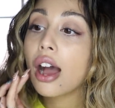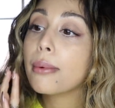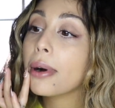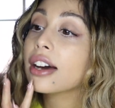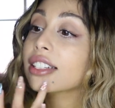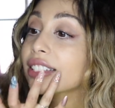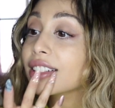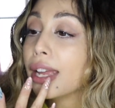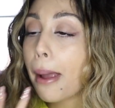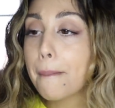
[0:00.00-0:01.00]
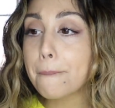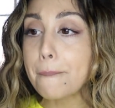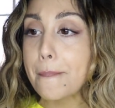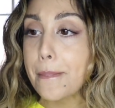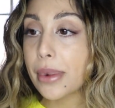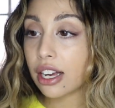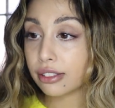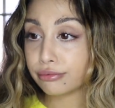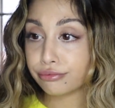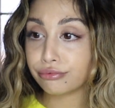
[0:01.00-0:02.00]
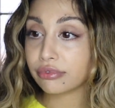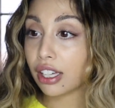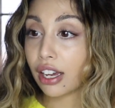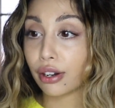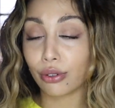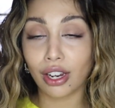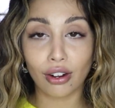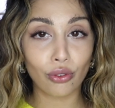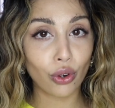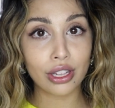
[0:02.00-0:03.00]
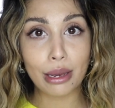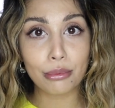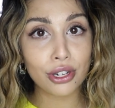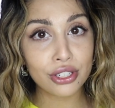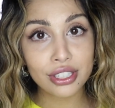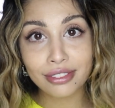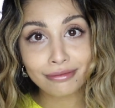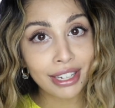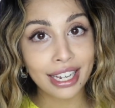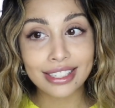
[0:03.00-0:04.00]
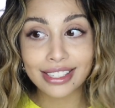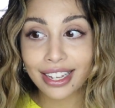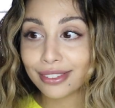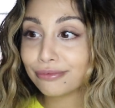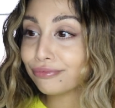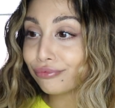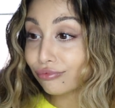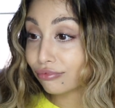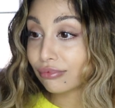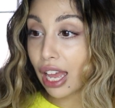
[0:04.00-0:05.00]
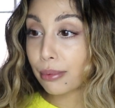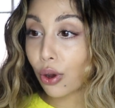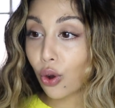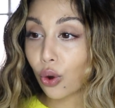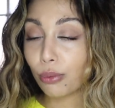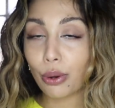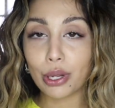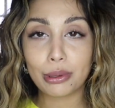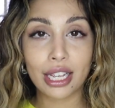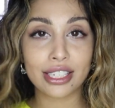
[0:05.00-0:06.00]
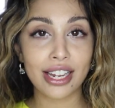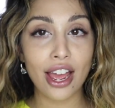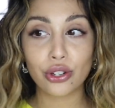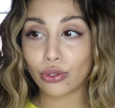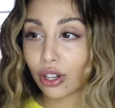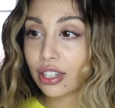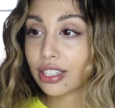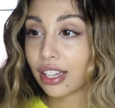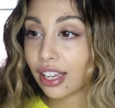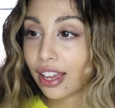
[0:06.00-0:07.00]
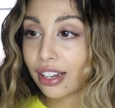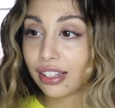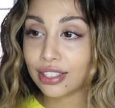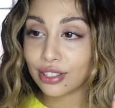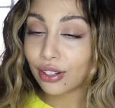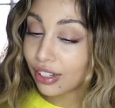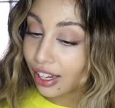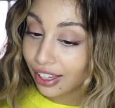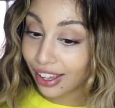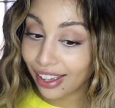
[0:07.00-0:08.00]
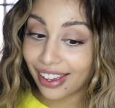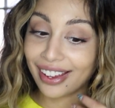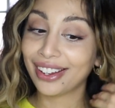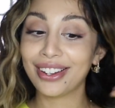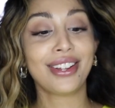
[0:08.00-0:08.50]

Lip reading: Honestly, I don't care for it that much. Like I said, I'm home. I want to be as natural as I can, at least look like it.